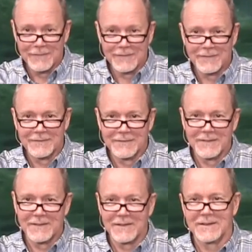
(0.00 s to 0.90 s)

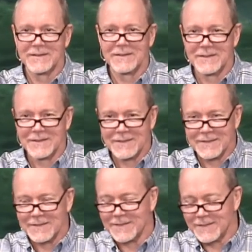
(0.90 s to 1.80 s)

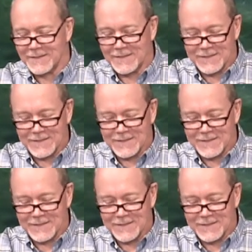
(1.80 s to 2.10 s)
(no one is talking)